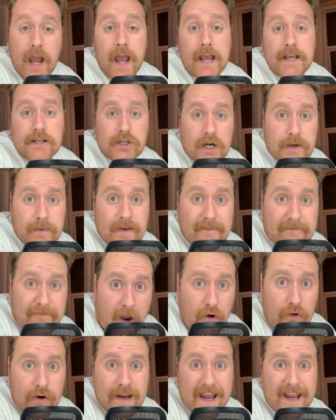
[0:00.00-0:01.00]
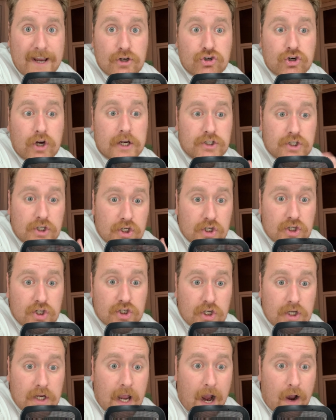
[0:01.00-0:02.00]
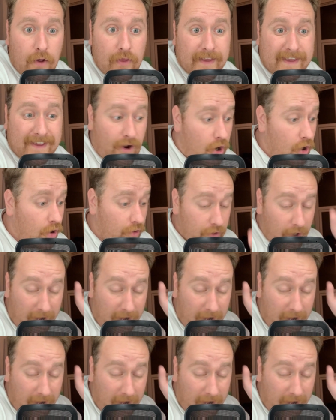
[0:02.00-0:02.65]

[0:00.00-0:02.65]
it's going to be very interesting to see how they get on.